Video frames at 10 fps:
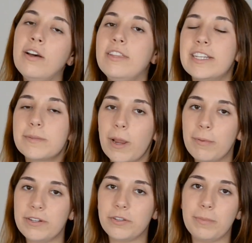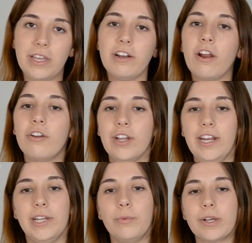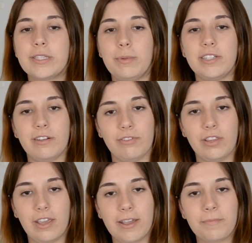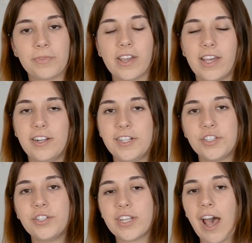The experimental P&R grading works a bit differently. In addition to